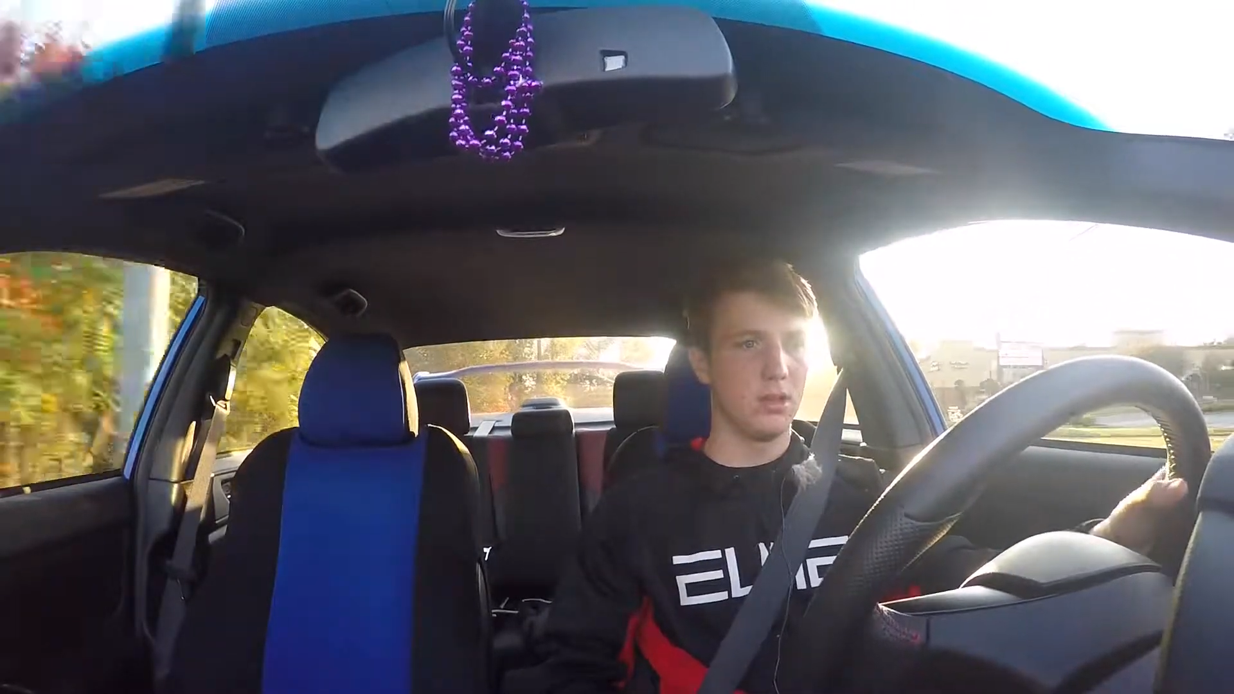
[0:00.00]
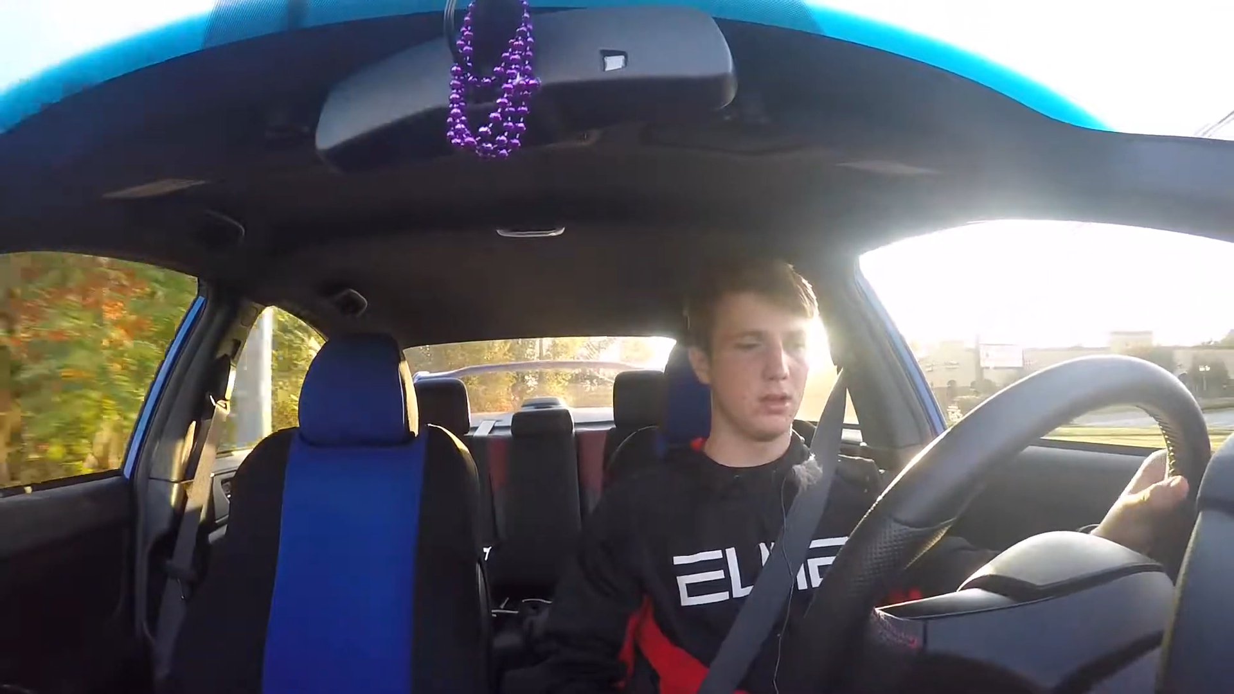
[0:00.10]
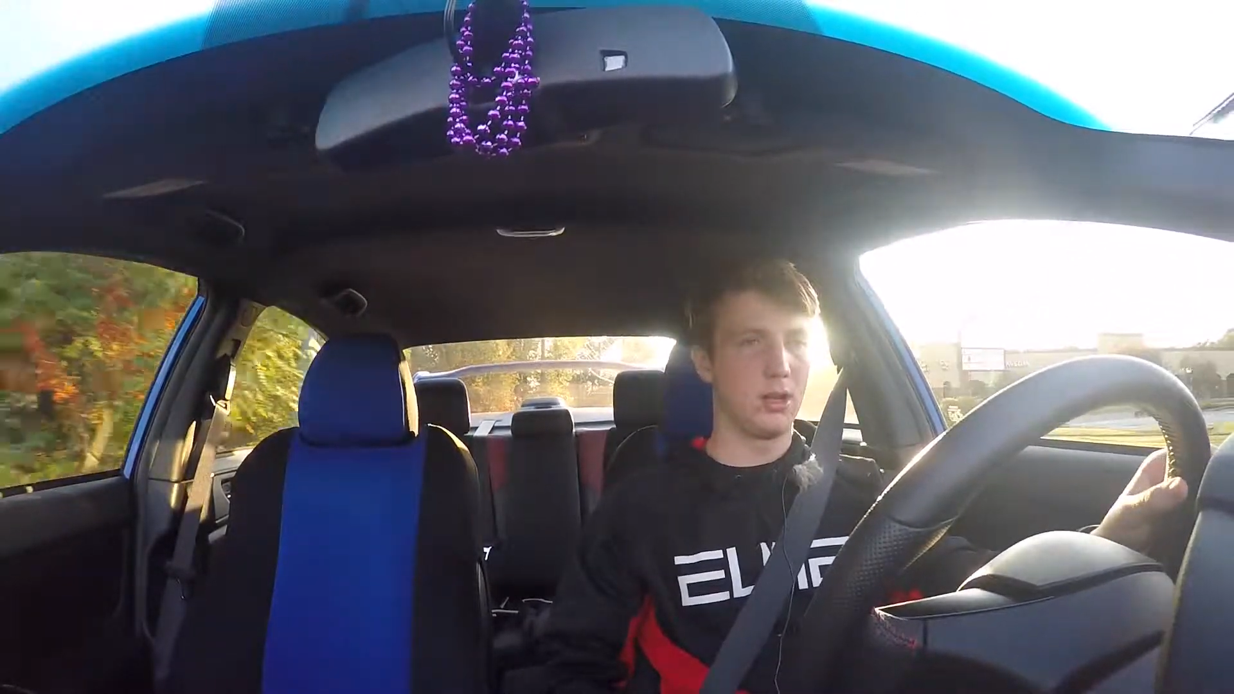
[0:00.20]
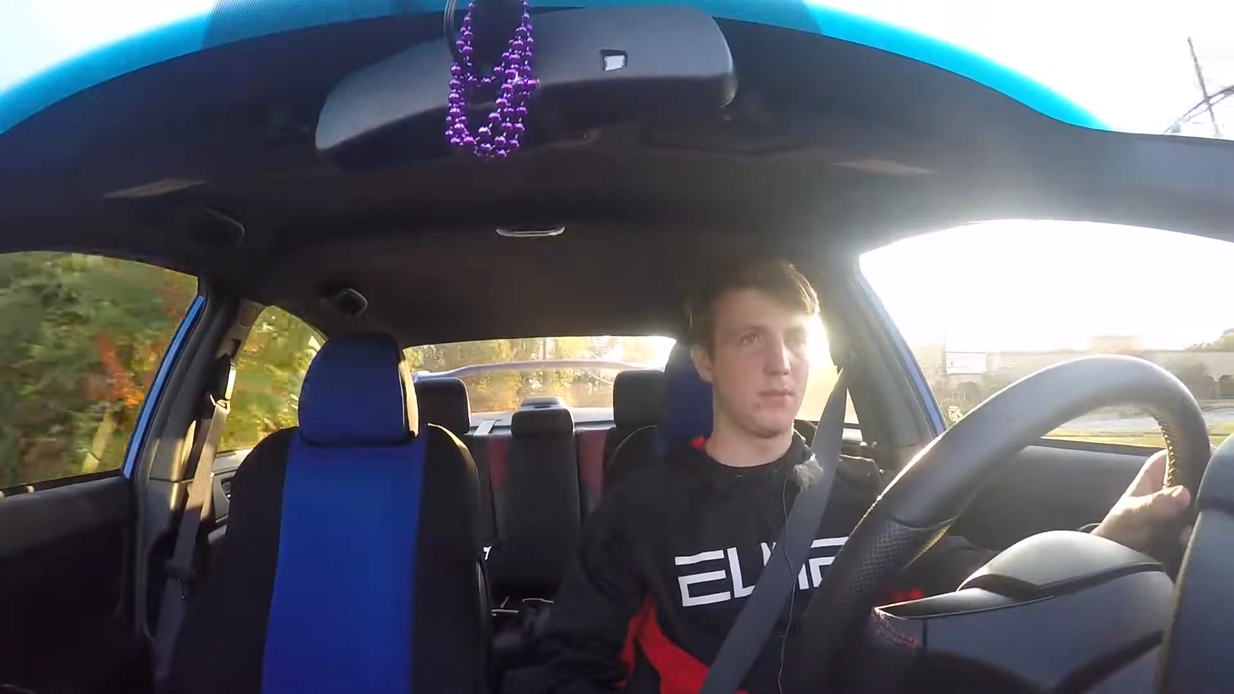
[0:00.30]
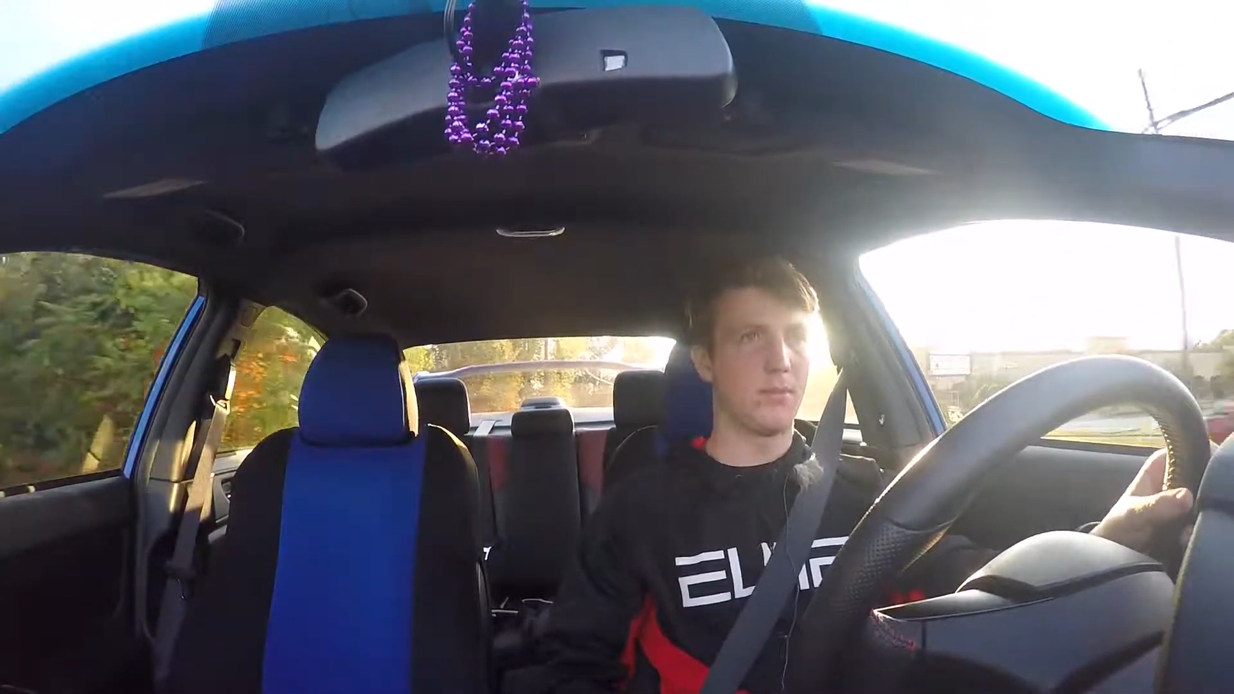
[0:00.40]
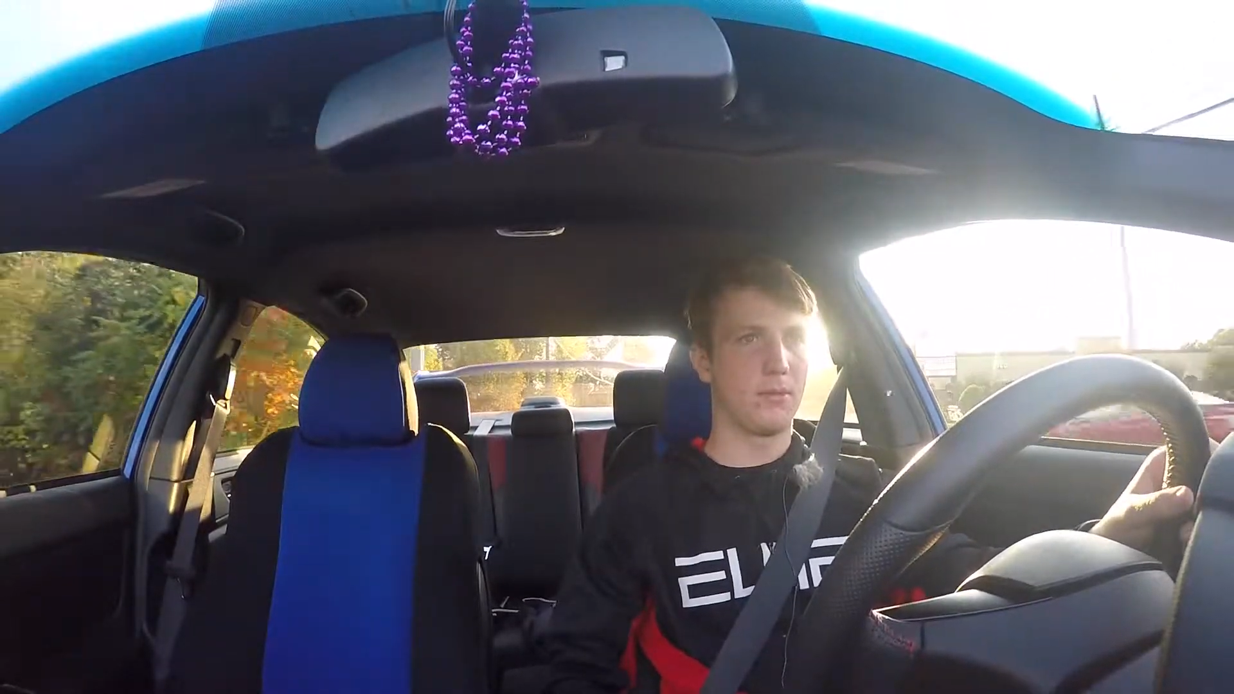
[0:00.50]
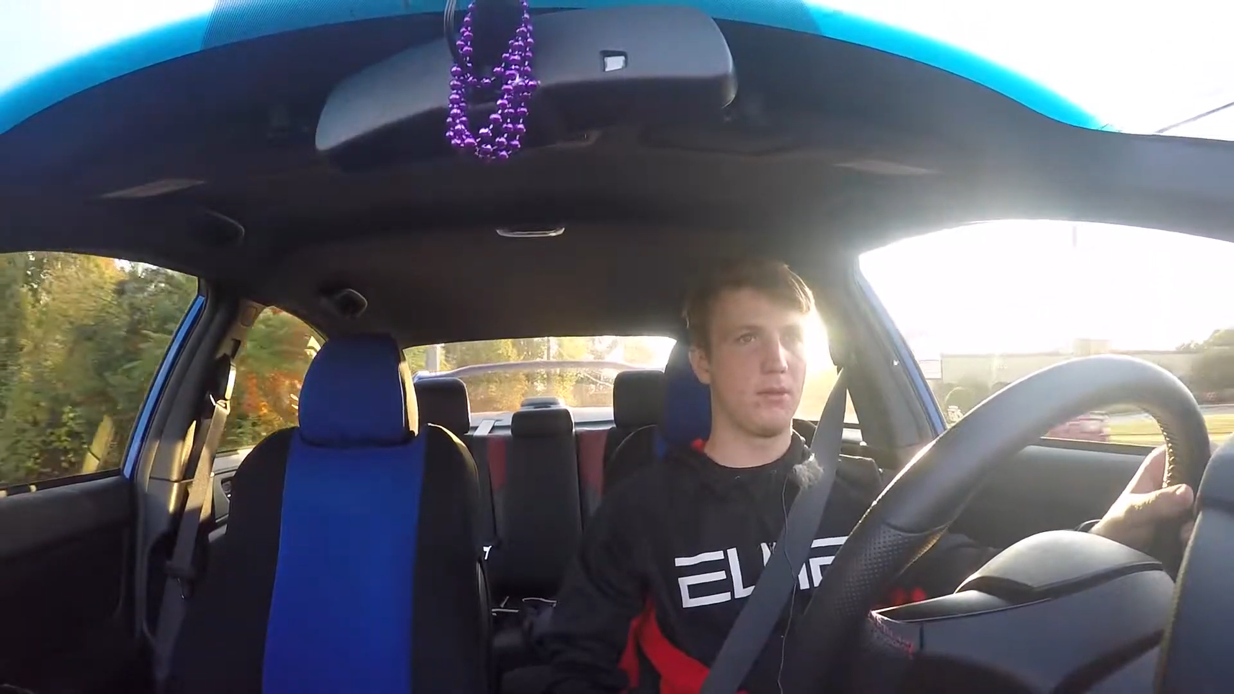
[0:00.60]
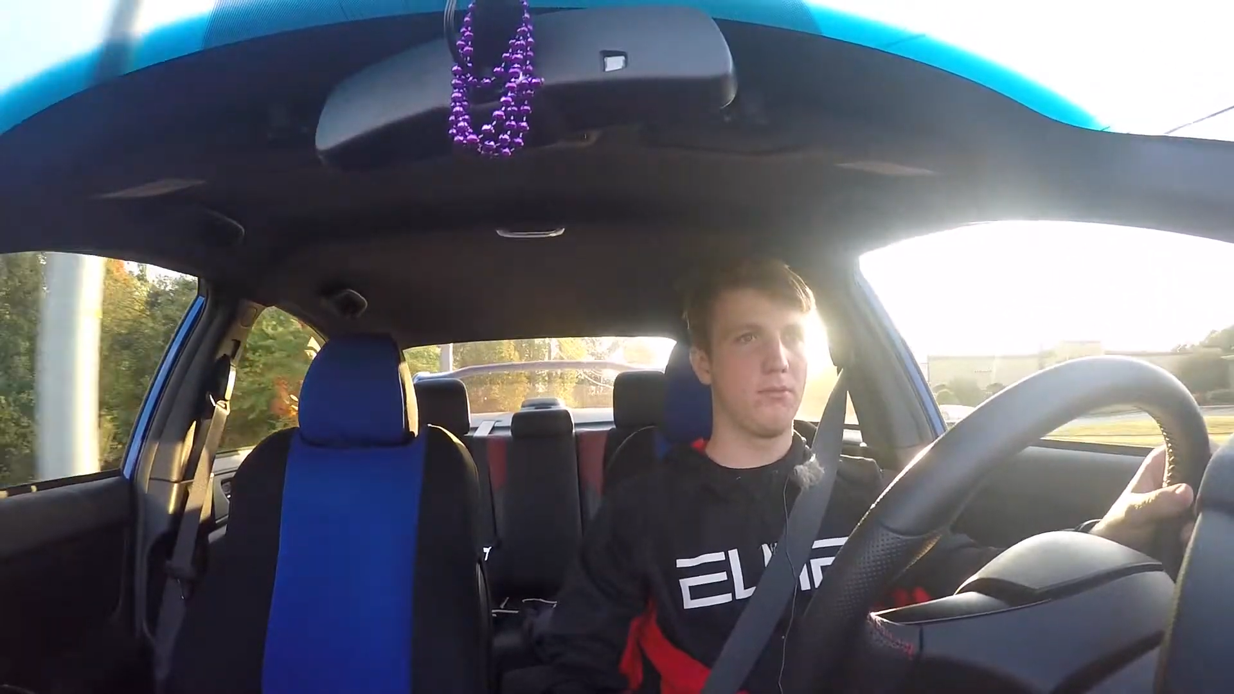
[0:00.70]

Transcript: Um,